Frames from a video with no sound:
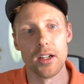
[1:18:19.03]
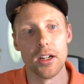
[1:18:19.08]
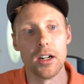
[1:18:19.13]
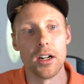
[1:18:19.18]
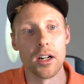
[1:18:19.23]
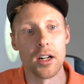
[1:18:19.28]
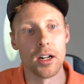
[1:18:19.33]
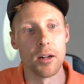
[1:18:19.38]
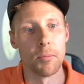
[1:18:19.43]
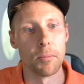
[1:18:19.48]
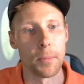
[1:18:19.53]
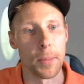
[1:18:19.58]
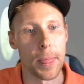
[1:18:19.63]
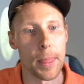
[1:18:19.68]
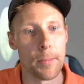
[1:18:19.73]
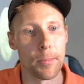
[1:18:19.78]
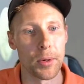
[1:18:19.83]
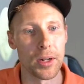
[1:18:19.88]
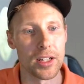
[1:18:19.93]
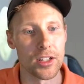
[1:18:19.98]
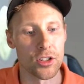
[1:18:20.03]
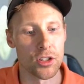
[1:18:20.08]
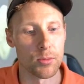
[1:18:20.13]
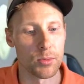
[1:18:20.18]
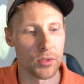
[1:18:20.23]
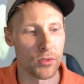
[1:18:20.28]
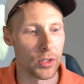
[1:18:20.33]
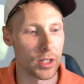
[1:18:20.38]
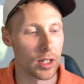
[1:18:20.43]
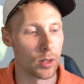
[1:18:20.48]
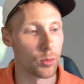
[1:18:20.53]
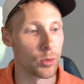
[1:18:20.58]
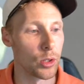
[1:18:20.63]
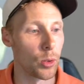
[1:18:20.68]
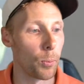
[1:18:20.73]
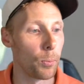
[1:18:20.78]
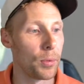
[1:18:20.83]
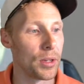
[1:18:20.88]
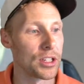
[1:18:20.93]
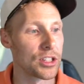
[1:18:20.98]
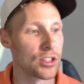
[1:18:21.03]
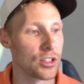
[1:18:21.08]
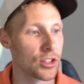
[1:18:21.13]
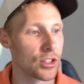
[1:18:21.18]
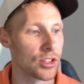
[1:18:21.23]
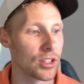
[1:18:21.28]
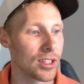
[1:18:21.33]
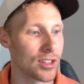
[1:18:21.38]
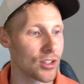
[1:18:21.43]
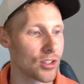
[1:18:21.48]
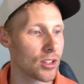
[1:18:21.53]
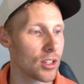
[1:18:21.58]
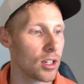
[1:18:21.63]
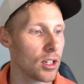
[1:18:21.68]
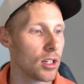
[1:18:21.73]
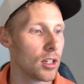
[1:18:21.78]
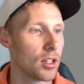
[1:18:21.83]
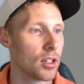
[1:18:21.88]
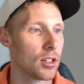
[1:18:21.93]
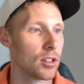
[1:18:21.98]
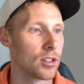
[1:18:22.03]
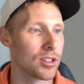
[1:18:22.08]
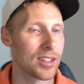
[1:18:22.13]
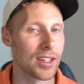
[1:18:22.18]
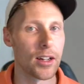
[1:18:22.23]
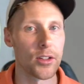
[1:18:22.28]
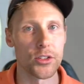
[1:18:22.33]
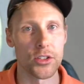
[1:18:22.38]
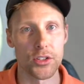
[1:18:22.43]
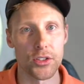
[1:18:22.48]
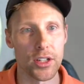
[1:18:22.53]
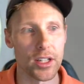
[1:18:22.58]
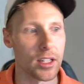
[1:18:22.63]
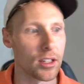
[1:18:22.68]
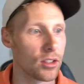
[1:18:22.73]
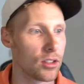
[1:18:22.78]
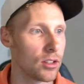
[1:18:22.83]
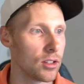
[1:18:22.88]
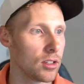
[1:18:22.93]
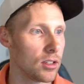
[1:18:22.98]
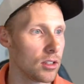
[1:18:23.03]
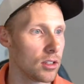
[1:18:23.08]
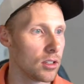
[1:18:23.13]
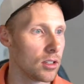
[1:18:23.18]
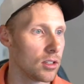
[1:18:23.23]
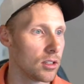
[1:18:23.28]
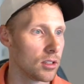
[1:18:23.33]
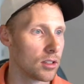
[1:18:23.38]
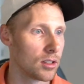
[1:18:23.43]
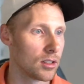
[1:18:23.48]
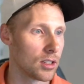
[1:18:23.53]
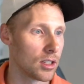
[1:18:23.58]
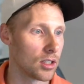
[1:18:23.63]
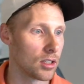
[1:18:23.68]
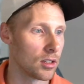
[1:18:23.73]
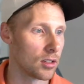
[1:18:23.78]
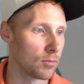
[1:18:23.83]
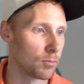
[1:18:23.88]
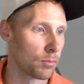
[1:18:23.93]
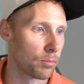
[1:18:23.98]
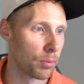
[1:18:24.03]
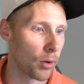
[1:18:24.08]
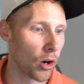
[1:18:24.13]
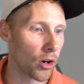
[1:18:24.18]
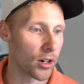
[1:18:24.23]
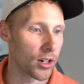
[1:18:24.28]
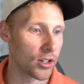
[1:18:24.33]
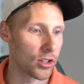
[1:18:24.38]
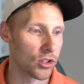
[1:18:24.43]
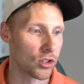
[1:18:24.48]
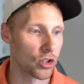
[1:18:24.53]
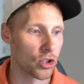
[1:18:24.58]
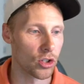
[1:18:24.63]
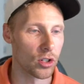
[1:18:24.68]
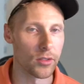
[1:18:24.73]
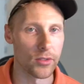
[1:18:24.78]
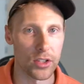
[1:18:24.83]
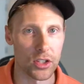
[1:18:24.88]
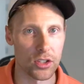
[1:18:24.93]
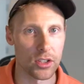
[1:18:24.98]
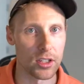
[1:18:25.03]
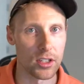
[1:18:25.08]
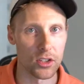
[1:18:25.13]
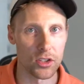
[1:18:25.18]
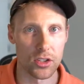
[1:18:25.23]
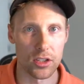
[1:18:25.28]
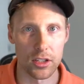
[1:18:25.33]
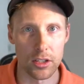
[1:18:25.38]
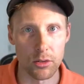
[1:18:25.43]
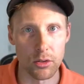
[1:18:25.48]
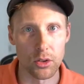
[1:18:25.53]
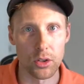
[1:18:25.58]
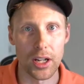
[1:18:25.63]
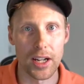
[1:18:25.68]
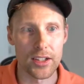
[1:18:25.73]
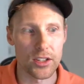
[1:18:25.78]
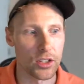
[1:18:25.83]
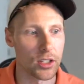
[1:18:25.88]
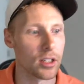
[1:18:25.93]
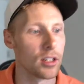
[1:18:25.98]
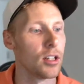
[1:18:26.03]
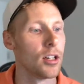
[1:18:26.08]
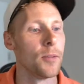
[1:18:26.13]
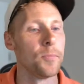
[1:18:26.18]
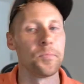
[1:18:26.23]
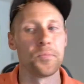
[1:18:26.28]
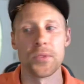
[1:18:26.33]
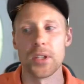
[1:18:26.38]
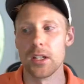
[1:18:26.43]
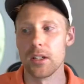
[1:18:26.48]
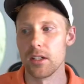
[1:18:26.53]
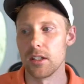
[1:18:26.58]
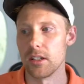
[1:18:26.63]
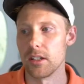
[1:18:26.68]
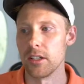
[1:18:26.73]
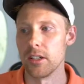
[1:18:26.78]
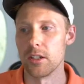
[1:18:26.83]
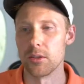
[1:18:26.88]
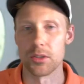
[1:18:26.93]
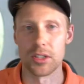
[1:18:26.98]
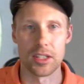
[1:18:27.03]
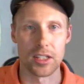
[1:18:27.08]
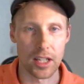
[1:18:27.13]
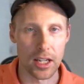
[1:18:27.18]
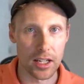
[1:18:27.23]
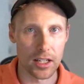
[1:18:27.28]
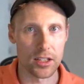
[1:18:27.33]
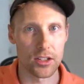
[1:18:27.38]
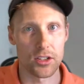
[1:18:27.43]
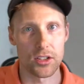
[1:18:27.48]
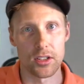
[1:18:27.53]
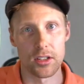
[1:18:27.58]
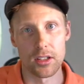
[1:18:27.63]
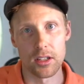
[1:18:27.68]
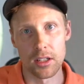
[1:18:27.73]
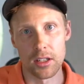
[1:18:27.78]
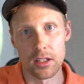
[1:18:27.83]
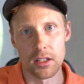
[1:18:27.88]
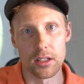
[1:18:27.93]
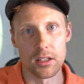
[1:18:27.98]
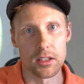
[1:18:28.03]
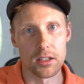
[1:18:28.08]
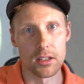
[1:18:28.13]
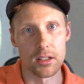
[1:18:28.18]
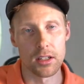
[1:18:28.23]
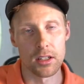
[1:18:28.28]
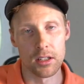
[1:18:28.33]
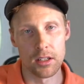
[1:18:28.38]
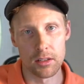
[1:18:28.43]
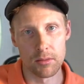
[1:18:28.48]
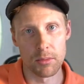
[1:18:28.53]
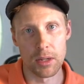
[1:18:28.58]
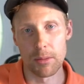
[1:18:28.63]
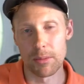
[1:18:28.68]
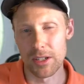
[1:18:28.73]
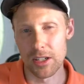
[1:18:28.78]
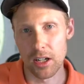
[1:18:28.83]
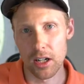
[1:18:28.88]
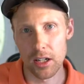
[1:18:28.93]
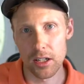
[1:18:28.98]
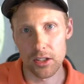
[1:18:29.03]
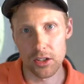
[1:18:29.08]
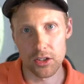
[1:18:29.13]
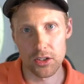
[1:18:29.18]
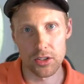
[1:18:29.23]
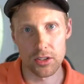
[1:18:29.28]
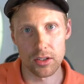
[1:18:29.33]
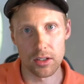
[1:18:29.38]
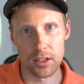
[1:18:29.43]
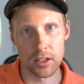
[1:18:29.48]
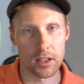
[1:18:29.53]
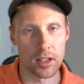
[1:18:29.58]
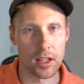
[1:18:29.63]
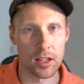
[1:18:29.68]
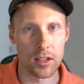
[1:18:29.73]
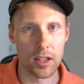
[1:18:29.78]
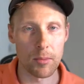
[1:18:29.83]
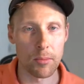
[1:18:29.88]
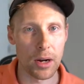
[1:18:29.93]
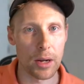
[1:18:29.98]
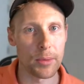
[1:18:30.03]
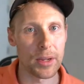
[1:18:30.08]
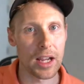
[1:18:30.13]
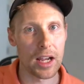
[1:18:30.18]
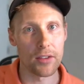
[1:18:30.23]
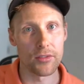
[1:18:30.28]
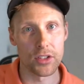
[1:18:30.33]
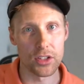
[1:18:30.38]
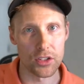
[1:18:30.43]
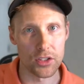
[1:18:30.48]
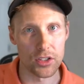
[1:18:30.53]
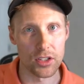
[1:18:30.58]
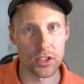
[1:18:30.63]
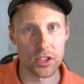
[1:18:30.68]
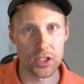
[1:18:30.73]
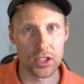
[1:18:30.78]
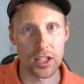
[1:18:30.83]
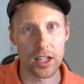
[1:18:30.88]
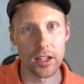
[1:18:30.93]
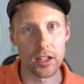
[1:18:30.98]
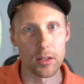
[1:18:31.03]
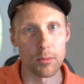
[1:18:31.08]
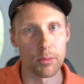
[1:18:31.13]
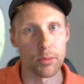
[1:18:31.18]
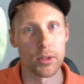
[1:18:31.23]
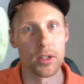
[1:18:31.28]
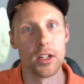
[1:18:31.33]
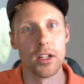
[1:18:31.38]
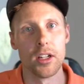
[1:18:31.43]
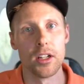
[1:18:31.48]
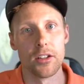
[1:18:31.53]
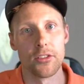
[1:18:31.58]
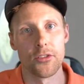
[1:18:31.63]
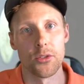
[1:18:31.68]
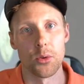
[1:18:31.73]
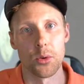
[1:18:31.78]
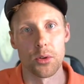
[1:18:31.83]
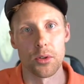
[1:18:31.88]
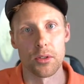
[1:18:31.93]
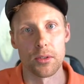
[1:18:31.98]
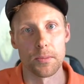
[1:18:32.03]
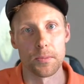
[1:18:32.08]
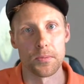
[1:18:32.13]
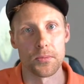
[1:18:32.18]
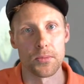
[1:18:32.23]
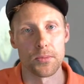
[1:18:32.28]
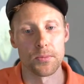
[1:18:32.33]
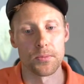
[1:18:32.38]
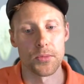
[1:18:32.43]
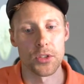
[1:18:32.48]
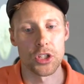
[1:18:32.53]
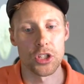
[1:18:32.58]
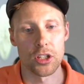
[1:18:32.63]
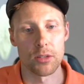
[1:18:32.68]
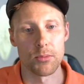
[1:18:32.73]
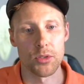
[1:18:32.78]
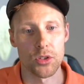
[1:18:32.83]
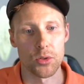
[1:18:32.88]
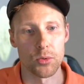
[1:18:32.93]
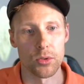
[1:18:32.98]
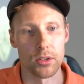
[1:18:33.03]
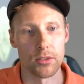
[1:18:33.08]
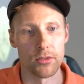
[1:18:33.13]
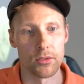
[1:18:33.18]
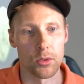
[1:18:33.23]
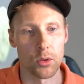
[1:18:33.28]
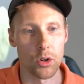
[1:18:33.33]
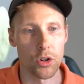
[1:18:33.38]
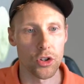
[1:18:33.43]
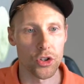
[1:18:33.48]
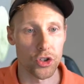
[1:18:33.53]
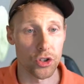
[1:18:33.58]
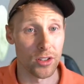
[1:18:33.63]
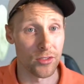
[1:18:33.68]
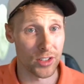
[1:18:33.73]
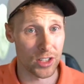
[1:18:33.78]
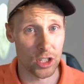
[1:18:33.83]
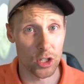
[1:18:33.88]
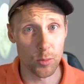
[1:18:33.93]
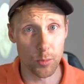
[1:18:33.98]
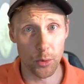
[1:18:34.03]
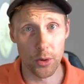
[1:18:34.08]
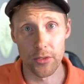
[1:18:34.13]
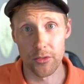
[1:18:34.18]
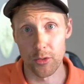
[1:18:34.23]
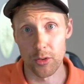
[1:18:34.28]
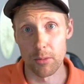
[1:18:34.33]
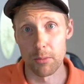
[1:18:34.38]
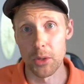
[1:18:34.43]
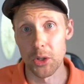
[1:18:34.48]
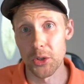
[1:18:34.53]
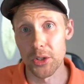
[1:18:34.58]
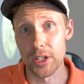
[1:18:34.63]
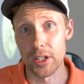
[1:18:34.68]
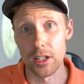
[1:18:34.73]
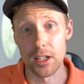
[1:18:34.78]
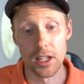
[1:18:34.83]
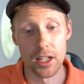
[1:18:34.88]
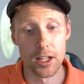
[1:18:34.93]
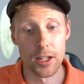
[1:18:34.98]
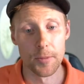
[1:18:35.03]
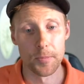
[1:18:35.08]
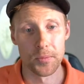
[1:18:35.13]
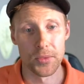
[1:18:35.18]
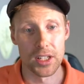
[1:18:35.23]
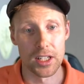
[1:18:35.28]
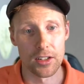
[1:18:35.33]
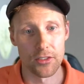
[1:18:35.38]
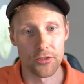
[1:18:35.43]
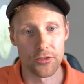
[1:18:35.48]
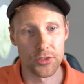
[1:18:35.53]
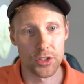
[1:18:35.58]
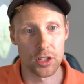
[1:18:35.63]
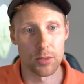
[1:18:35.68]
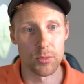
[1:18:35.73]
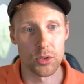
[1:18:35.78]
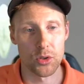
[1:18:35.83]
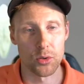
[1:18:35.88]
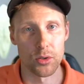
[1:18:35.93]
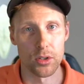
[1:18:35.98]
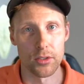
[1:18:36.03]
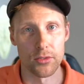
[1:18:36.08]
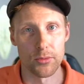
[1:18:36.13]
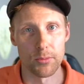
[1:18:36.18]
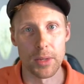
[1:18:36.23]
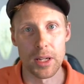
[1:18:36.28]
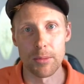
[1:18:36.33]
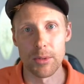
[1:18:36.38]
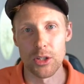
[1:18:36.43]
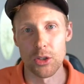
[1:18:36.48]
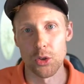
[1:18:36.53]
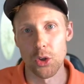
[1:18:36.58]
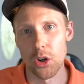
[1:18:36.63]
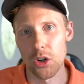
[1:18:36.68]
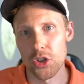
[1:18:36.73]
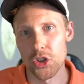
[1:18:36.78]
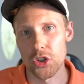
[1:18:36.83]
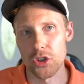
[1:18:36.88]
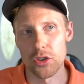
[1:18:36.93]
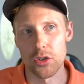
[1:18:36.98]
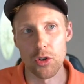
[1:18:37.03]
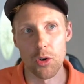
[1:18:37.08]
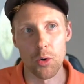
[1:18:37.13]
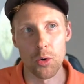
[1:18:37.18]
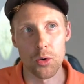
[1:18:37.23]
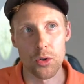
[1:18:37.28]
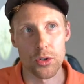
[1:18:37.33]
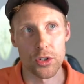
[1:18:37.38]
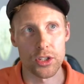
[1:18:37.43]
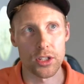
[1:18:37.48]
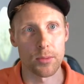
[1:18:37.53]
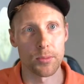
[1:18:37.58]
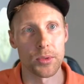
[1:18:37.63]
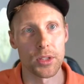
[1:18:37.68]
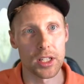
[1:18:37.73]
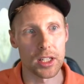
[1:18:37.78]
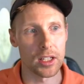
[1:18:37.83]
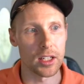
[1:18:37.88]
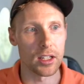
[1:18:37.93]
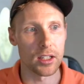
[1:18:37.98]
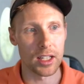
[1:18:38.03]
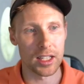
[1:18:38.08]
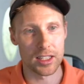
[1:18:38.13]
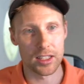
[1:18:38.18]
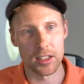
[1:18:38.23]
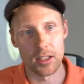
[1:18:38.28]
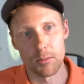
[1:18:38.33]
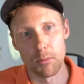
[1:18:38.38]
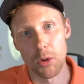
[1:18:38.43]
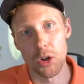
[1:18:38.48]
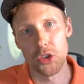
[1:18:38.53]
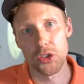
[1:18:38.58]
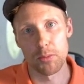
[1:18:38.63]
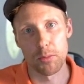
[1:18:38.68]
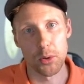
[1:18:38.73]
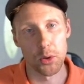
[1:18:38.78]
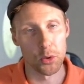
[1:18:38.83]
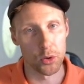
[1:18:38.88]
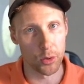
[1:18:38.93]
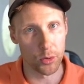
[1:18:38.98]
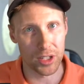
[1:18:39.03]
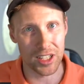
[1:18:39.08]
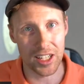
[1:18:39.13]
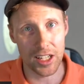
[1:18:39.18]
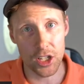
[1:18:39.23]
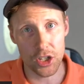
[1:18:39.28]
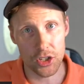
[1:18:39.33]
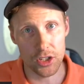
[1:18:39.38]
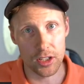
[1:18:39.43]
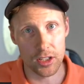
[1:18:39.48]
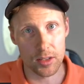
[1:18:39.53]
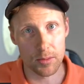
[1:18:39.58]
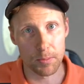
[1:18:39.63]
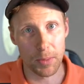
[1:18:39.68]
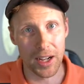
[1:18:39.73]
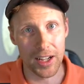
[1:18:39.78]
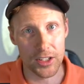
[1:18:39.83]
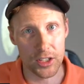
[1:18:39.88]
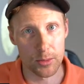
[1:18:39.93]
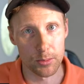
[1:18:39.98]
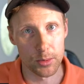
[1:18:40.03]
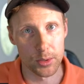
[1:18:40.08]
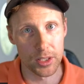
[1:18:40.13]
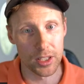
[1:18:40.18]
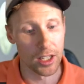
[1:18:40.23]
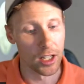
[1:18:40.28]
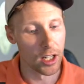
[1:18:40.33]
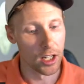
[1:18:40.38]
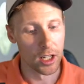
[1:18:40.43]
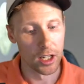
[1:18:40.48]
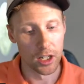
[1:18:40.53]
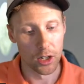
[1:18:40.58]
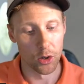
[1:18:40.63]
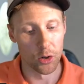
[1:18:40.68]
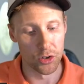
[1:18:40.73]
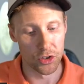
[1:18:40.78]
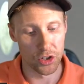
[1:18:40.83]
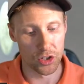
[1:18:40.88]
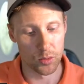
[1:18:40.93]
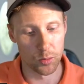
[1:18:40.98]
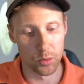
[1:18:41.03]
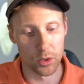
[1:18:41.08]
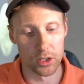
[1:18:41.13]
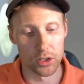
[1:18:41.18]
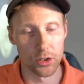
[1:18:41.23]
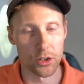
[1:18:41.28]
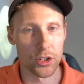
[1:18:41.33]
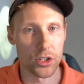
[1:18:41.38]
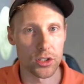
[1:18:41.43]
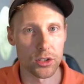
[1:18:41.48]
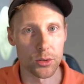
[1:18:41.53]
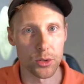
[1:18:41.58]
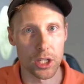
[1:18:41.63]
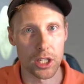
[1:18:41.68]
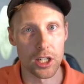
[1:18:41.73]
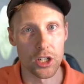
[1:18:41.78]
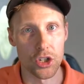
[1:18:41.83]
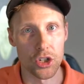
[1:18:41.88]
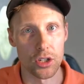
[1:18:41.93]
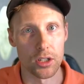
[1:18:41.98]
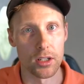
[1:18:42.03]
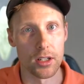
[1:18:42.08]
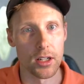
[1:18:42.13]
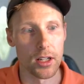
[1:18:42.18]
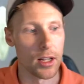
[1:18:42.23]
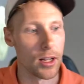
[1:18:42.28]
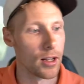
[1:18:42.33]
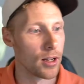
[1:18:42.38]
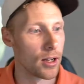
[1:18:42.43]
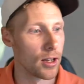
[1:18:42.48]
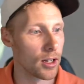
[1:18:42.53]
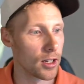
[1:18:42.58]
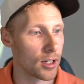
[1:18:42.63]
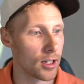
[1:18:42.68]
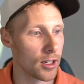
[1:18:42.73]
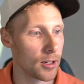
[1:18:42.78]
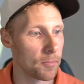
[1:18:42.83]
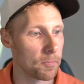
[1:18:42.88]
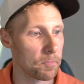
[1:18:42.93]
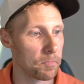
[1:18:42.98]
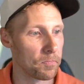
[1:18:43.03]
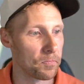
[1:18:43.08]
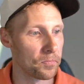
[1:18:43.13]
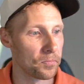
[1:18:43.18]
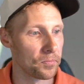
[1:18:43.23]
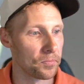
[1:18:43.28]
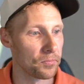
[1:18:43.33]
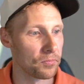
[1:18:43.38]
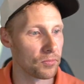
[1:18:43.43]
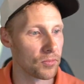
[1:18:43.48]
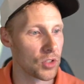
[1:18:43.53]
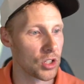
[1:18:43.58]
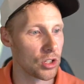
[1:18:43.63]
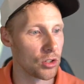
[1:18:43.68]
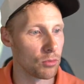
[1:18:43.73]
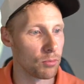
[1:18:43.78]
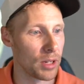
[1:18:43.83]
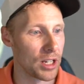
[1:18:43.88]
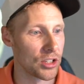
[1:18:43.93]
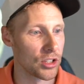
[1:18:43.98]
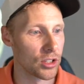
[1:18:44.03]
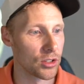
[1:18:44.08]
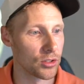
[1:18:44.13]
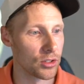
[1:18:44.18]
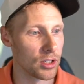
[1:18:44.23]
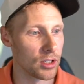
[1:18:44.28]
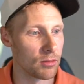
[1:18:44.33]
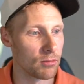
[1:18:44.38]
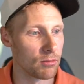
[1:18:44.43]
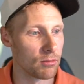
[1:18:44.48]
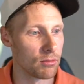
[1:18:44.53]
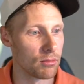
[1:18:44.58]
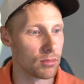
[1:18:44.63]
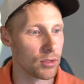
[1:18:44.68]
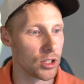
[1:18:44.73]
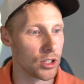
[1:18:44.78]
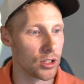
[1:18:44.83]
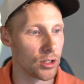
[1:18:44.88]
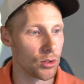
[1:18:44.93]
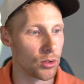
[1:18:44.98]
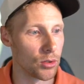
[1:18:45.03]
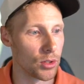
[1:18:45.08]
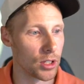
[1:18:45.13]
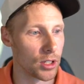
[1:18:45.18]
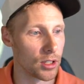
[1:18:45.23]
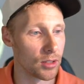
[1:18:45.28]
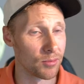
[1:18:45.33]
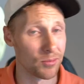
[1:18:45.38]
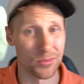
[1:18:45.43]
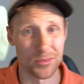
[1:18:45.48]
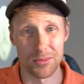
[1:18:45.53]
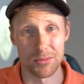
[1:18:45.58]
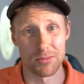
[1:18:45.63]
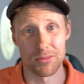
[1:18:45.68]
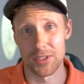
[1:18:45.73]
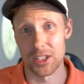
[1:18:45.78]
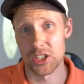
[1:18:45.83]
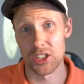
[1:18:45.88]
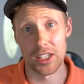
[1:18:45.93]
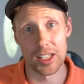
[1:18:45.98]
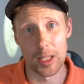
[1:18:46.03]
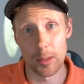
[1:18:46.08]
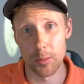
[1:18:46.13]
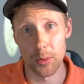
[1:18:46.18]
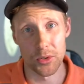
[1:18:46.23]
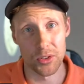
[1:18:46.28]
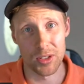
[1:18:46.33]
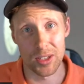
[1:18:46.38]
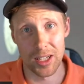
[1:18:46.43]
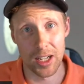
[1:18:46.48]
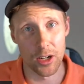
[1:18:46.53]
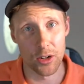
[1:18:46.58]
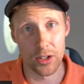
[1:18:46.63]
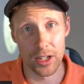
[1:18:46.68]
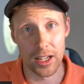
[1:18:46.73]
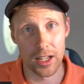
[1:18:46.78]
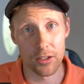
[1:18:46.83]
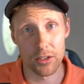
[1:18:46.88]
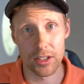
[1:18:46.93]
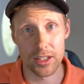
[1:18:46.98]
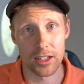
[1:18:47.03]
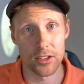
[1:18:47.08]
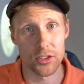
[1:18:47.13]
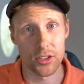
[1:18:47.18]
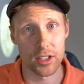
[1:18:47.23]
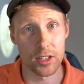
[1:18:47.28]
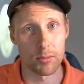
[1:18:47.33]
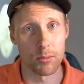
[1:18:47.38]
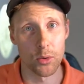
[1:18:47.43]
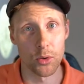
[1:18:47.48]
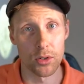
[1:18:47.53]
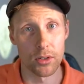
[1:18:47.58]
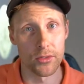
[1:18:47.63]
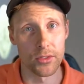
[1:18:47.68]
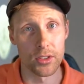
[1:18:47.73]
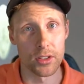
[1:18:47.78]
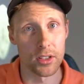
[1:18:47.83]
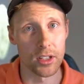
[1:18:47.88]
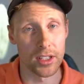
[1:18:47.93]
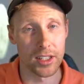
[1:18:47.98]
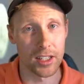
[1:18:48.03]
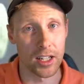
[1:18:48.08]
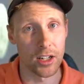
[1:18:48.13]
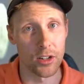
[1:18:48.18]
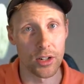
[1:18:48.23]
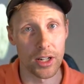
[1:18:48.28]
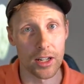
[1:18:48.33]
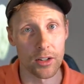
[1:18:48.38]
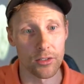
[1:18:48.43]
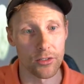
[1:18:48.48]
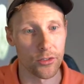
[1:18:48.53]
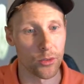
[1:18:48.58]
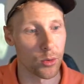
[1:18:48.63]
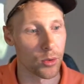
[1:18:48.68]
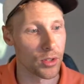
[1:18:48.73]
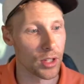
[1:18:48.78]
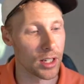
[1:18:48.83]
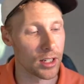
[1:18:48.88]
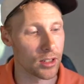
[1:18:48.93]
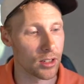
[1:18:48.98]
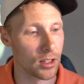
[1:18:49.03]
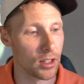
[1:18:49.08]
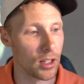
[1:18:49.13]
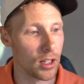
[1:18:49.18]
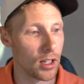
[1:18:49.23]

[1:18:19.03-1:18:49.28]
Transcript: But in terms of like a real business sense, sounds like the Parks Service is utilizing, tents and maybe huts. They probably have this set up for some sort of larger, if it's 2.4 million, some sort of maybe larger or something that's in multiple locations possibly, or just one large location, to basically do the setup or the tear down. Sounds like more of the tear down for that.